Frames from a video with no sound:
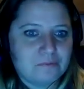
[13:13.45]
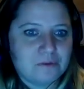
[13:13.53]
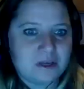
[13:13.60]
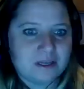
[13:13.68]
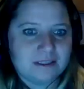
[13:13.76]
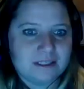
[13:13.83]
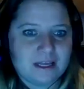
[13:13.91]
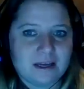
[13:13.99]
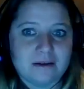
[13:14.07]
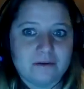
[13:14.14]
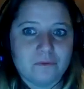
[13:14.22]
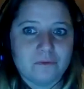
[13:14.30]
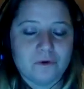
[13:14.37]
kids
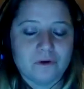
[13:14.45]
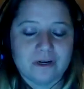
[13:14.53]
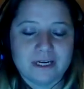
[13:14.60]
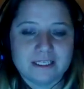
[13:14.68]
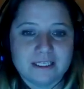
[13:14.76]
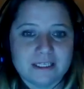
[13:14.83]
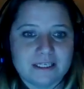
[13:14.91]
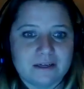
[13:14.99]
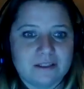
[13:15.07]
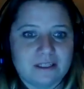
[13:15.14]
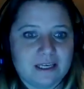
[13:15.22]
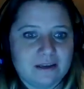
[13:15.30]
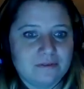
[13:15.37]
that weren't
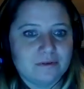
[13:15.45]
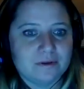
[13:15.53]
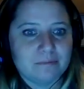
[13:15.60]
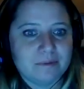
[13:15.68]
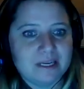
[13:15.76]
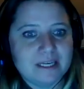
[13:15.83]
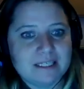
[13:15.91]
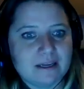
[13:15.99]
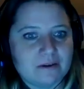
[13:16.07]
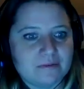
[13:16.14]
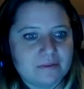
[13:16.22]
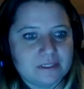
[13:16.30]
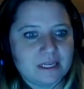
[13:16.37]
necessarily even based out
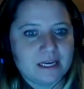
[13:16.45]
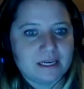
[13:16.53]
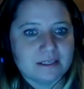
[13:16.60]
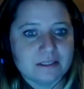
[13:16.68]
of LA.